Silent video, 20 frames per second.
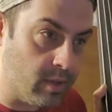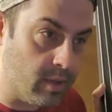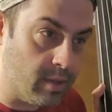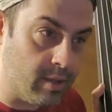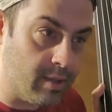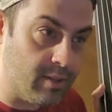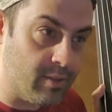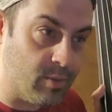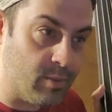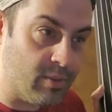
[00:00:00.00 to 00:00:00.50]
I
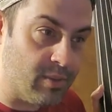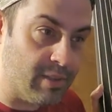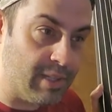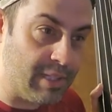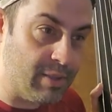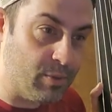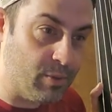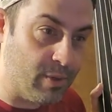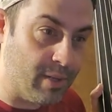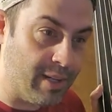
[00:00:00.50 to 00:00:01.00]
think this was
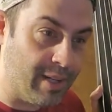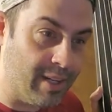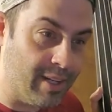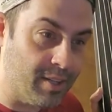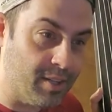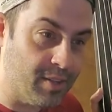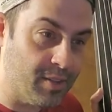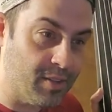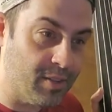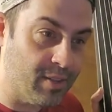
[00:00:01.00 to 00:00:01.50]
Leroy
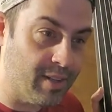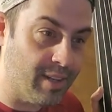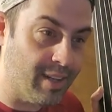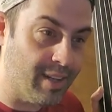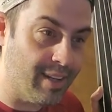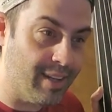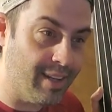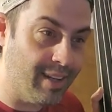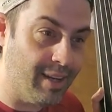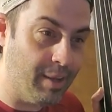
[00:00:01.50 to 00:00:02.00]
Anderson.
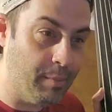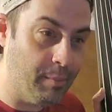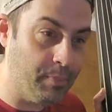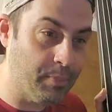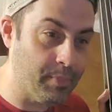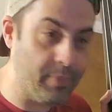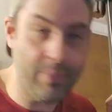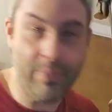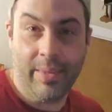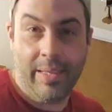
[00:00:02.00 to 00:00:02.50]

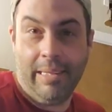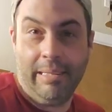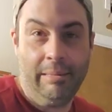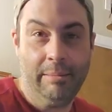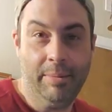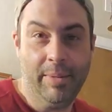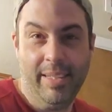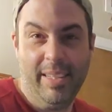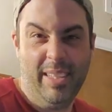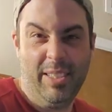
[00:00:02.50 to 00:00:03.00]

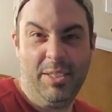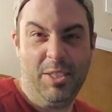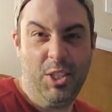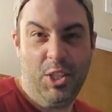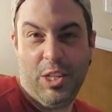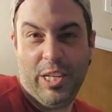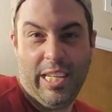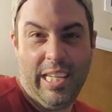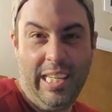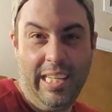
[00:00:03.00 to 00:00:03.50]
It's
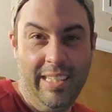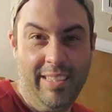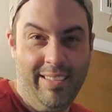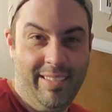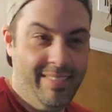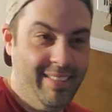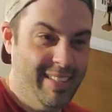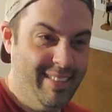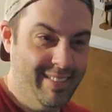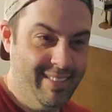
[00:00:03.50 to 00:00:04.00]
cheeky.
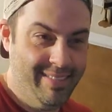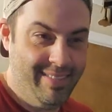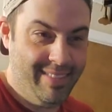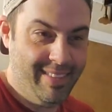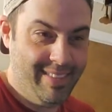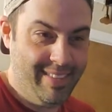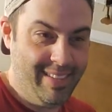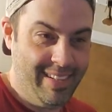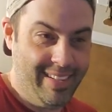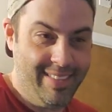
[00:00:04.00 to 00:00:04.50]
It's
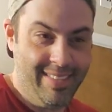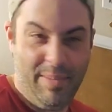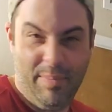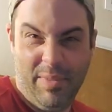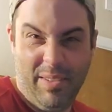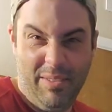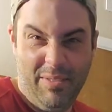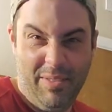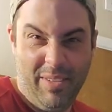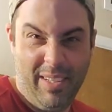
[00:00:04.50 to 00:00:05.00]
like
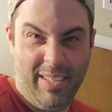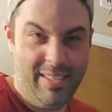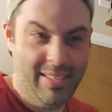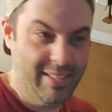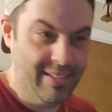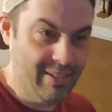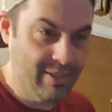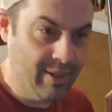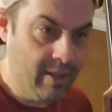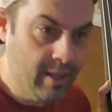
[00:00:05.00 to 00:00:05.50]
something fun to
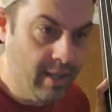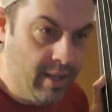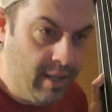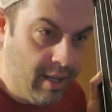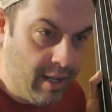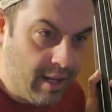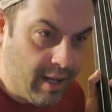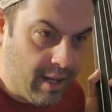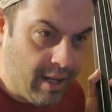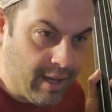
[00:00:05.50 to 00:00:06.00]
do.
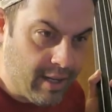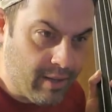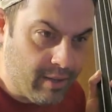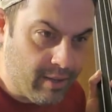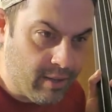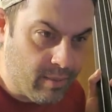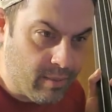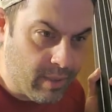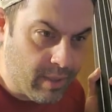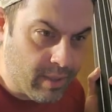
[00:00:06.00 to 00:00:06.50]
I don't
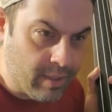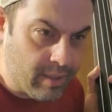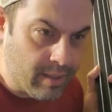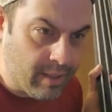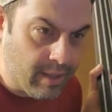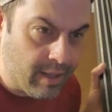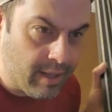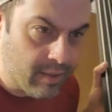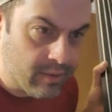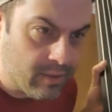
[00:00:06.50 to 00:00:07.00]
know why
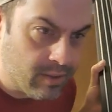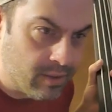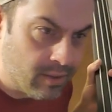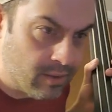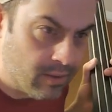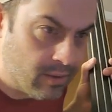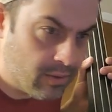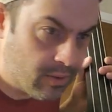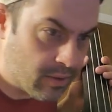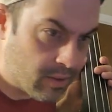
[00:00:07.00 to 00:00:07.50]
they ask you to
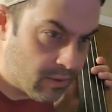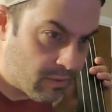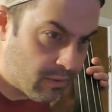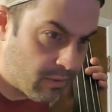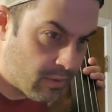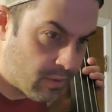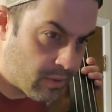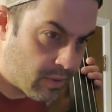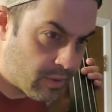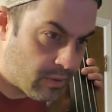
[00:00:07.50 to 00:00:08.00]
use your
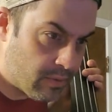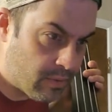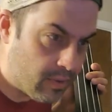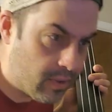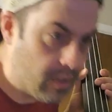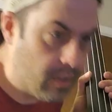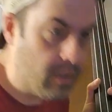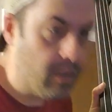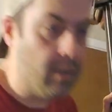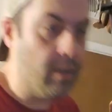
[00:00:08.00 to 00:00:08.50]
4th
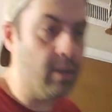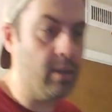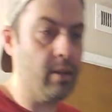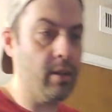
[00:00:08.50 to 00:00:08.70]
finger.